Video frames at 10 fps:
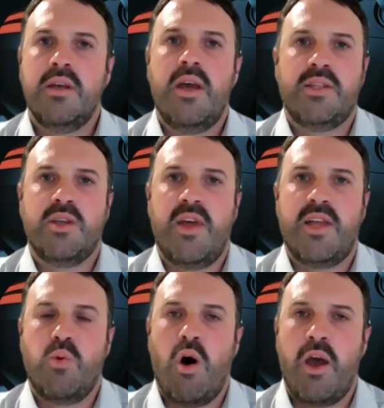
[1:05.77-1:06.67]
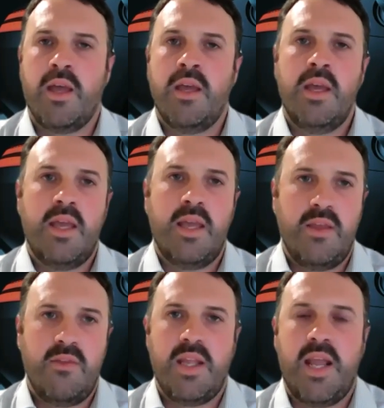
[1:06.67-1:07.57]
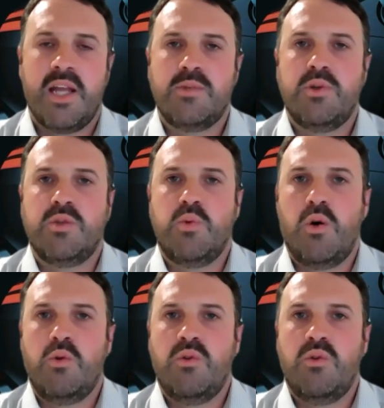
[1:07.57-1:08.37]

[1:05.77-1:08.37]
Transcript: And so that's why in the announcement as well,